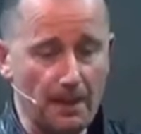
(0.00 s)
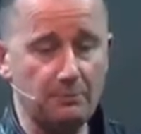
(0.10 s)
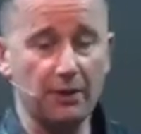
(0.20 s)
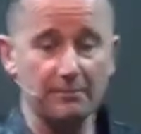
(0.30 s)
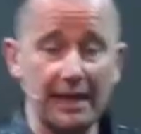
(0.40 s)

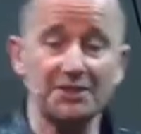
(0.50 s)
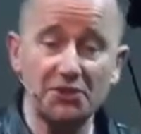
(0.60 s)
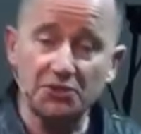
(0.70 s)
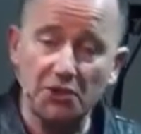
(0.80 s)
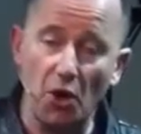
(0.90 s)
But men
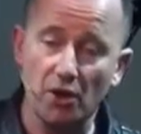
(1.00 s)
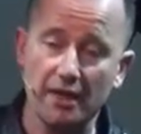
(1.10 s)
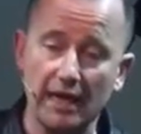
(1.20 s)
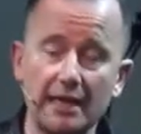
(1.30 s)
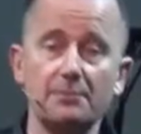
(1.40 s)
do
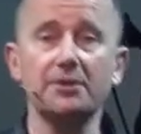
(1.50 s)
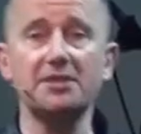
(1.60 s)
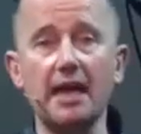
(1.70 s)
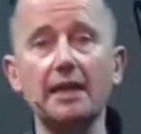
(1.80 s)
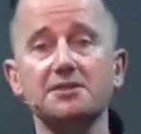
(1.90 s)
talk, but
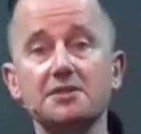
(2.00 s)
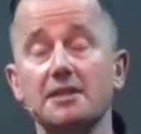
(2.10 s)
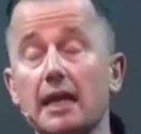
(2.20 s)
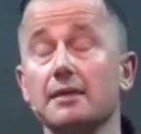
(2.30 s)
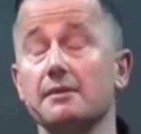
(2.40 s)
not,
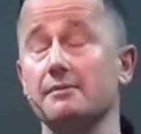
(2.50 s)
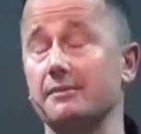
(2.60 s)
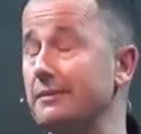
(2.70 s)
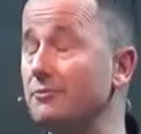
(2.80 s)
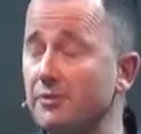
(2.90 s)
not,
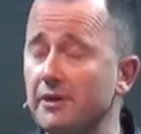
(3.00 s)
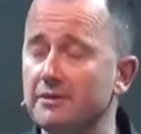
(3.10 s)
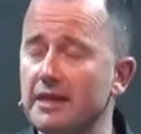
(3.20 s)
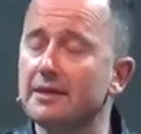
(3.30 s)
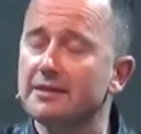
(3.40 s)

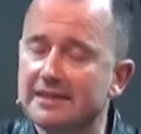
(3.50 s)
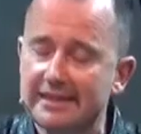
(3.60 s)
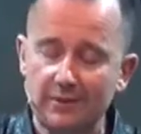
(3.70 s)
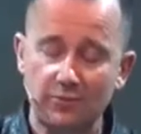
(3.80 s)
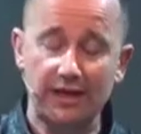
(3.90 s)
not in the
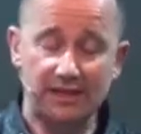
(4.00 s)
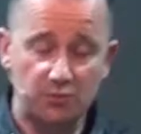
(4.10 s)
same way as